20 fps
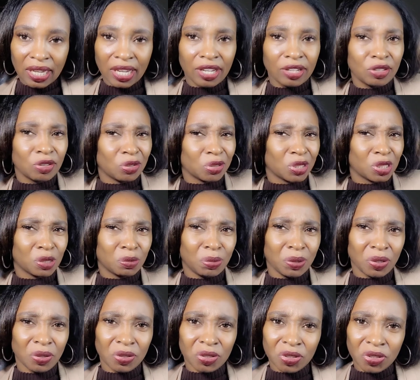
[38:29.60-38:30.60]
and your
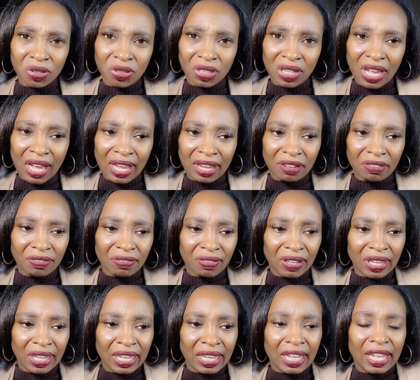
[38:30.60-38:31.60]
spiritual life.
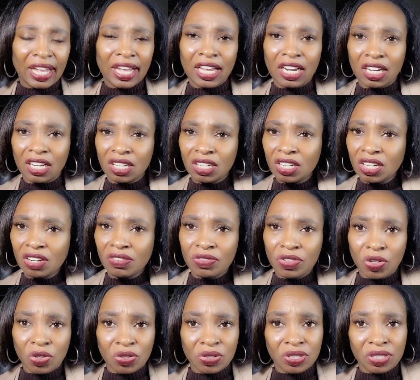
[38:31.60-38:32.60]
And love
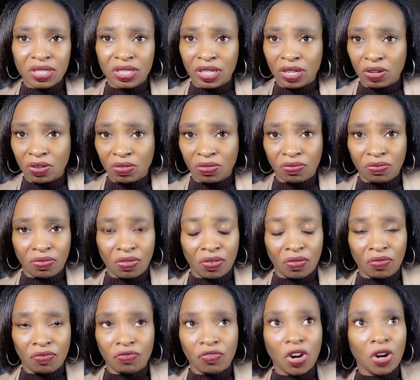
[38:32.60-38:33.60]
yourself
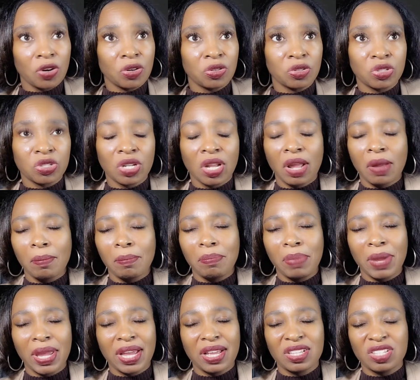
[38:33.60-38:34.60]
first,
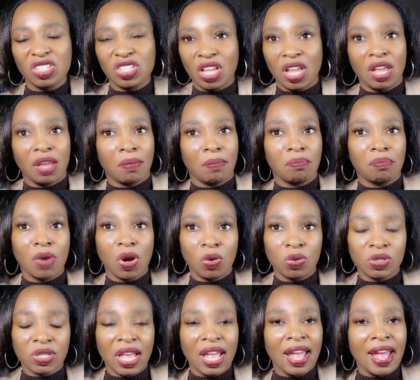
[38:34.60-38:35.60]
best, and
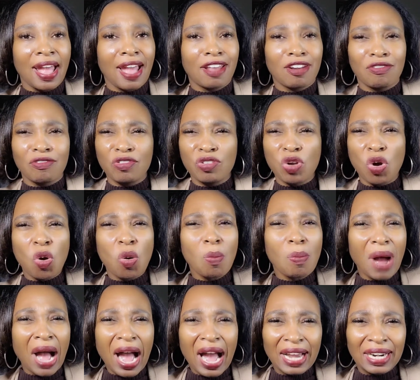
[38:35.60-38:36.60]
most. And if
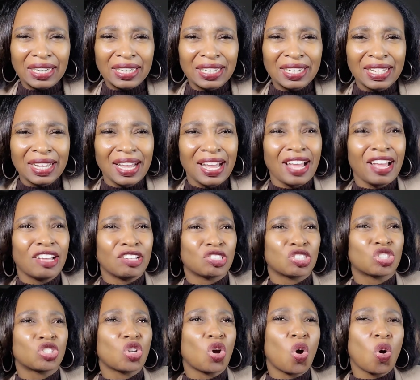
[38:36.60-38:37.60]
nobody
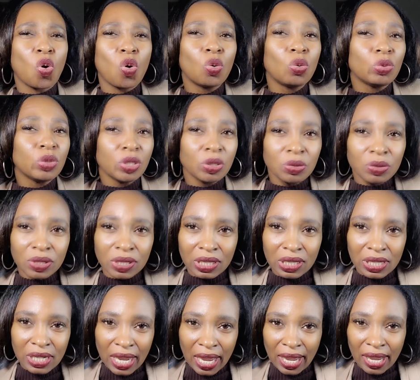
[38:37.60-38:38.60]
has told you
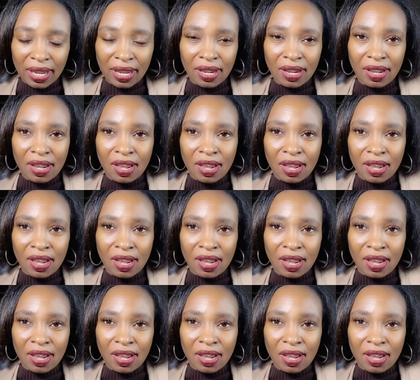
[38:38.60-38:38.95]
today